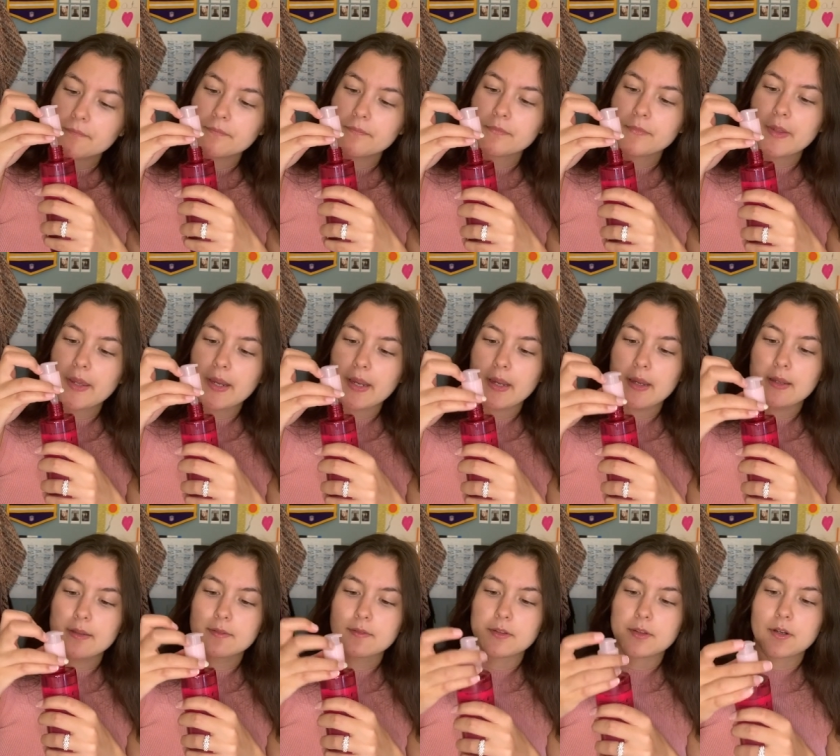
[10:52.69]
Like,
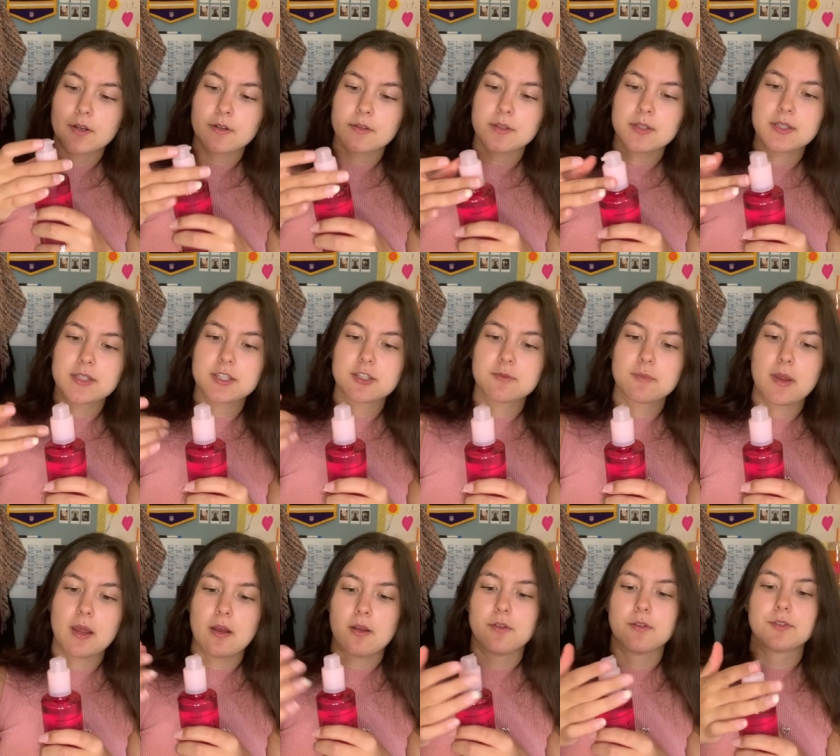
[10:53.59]
it literally
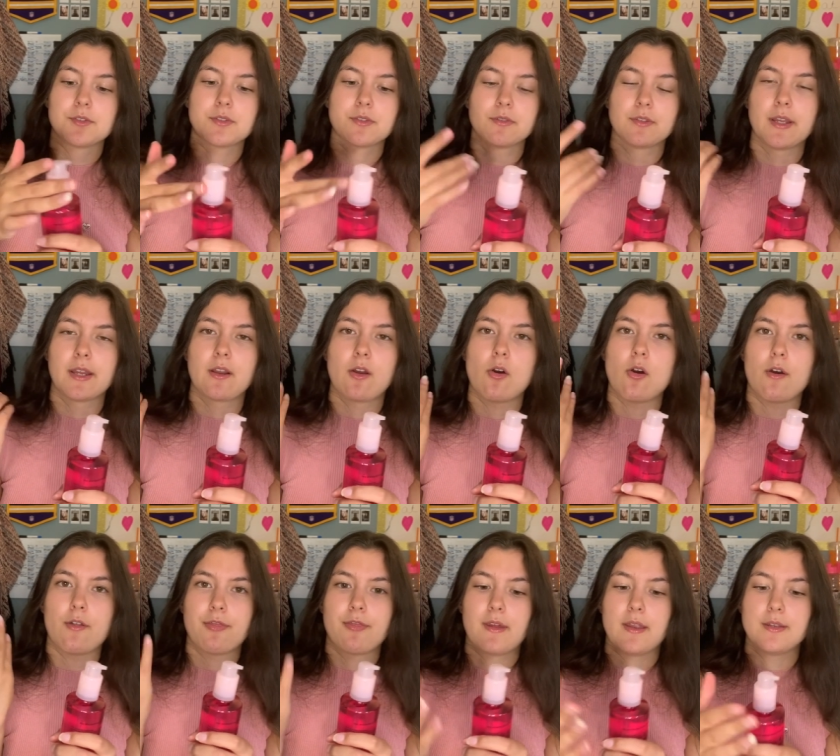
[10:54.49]
smells, like,
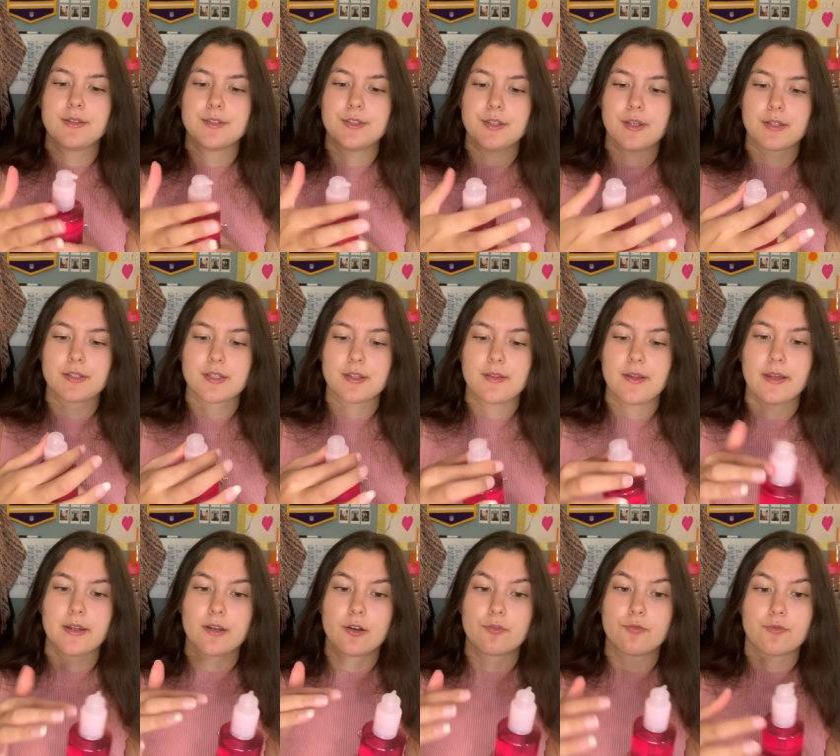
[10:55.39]
authentic to,
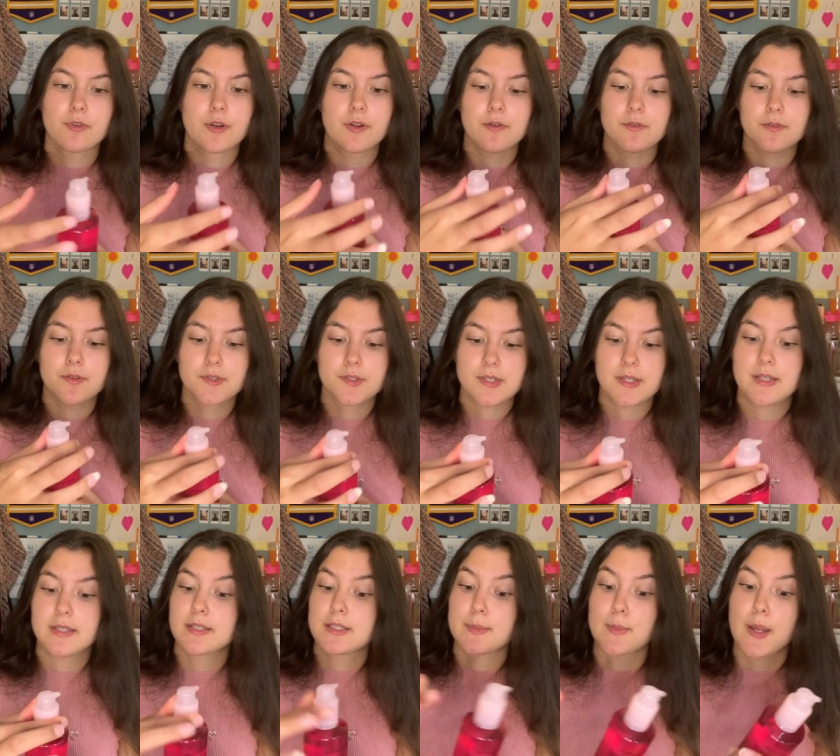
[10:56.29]
like, a rose.
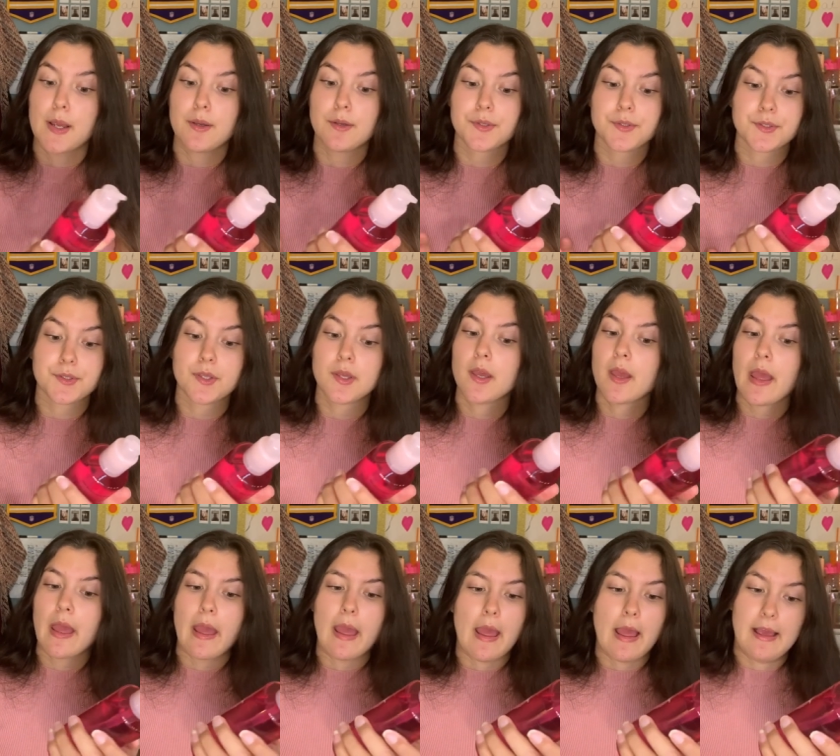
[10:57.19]
It smells
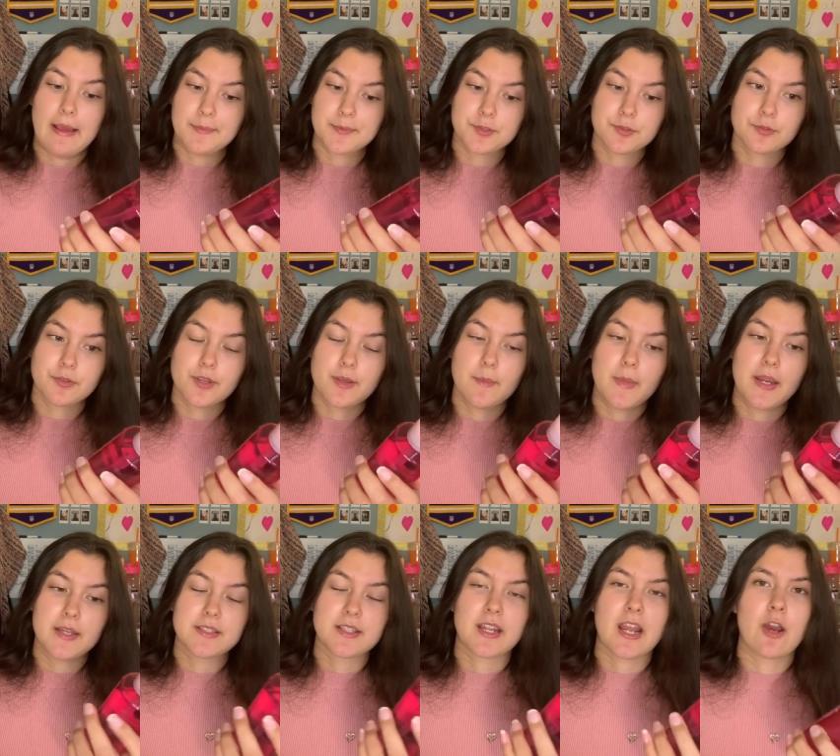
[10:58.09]
absolutely
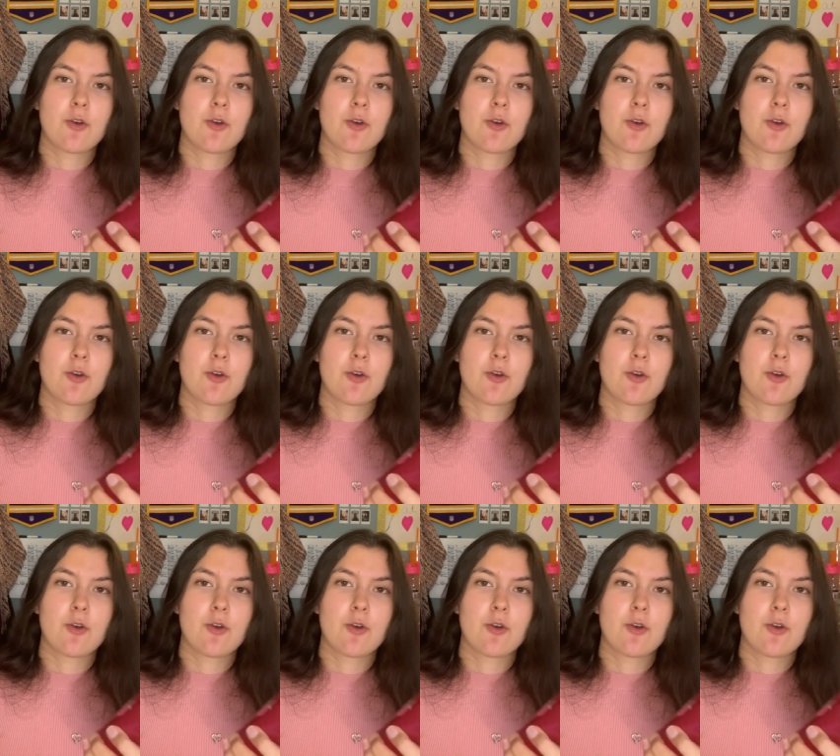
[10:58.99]
amazing.